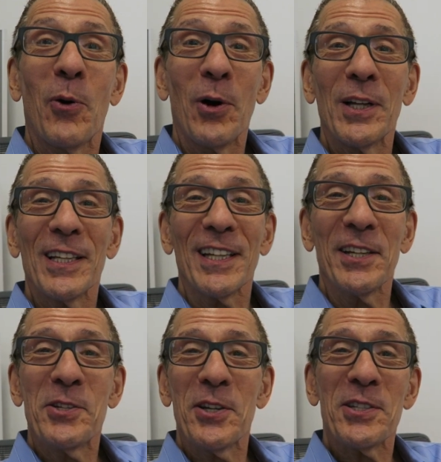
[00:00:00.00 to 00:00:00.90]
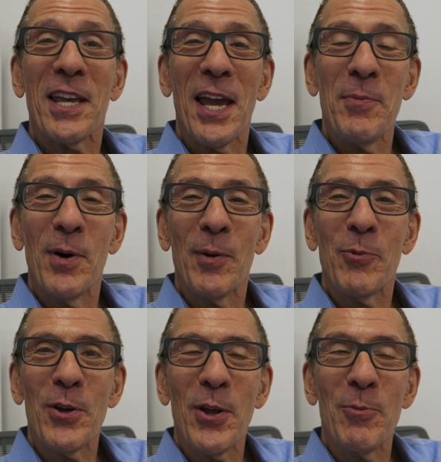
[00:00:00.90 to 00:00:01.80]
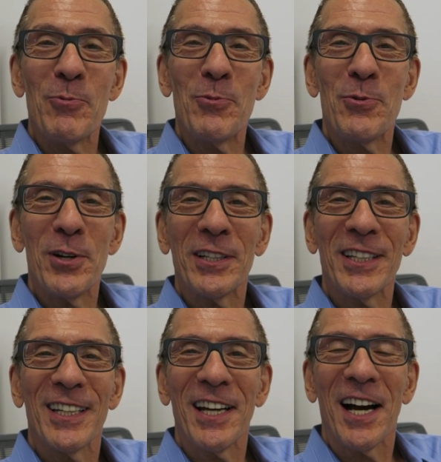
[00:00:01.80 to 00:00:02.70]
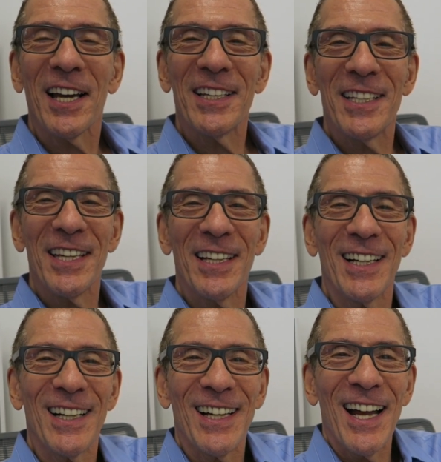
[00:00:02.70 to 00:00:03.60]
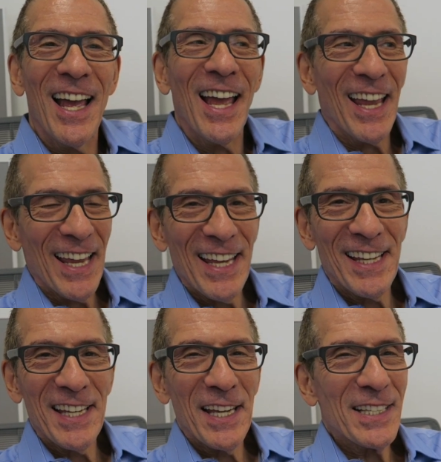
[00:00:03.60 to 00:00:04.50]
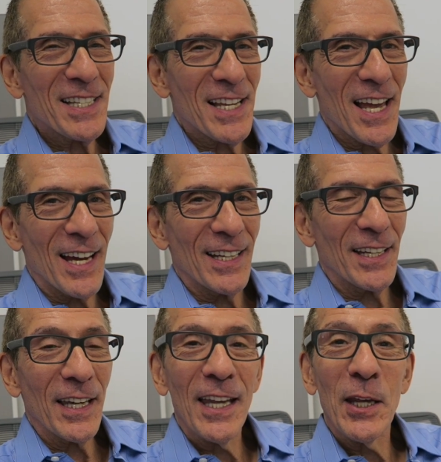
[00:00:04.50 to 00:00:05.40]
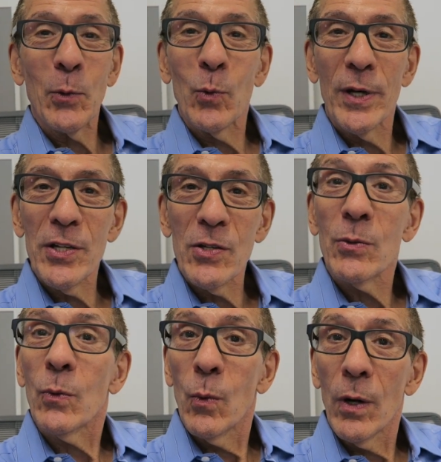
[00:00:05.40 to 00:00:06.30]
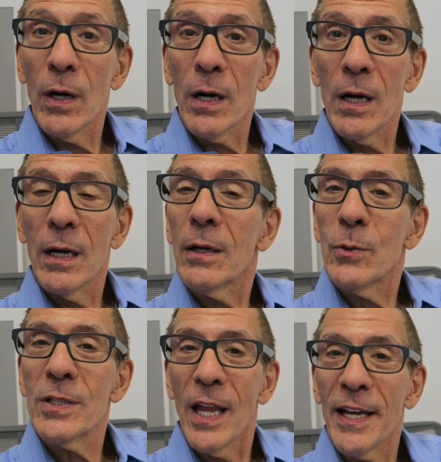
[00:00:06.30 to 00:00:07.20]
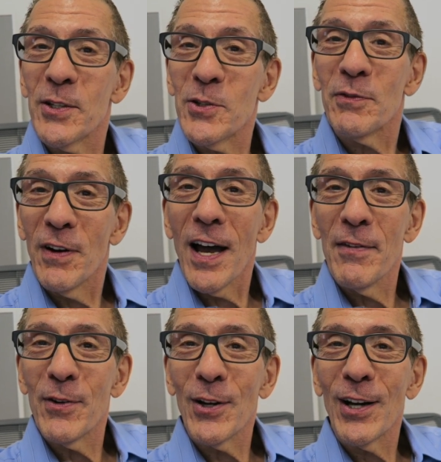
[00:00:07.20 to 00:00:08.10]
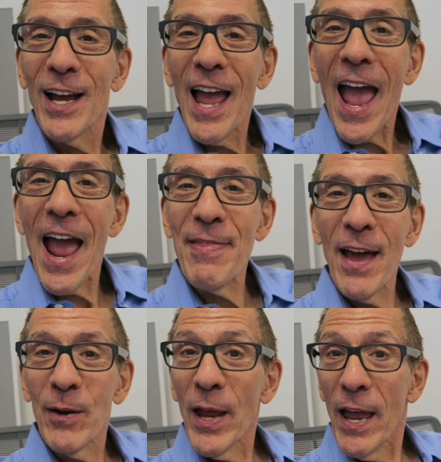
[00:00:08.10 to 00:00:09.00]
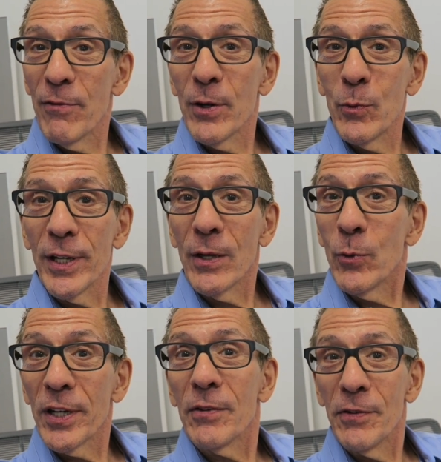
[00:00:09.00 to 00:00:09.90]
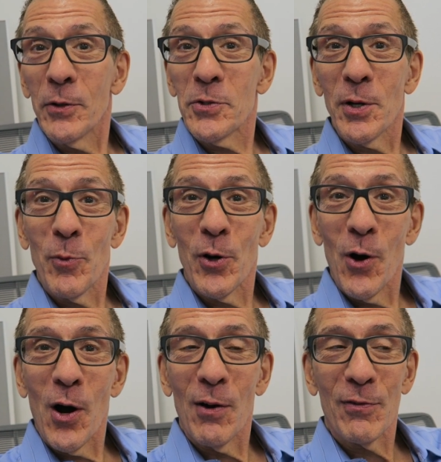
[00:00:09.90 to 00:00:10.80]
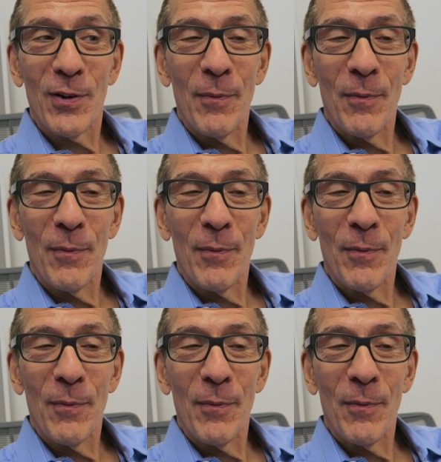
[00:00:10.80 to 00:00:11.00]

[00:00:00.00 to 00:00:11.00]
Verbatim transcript: Paulie just came up with a brilliant idea. He said he wished work was like a survivor and that every week we could vote someone off.